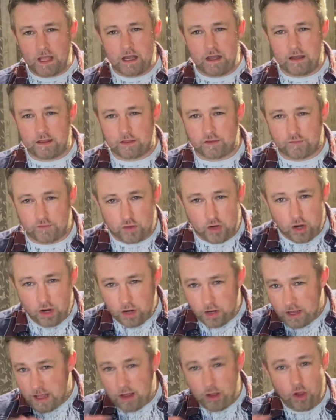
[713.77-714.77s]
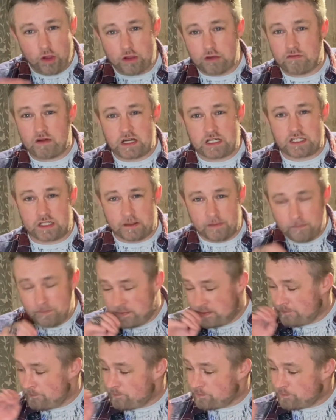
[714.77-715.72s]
If all the rest of them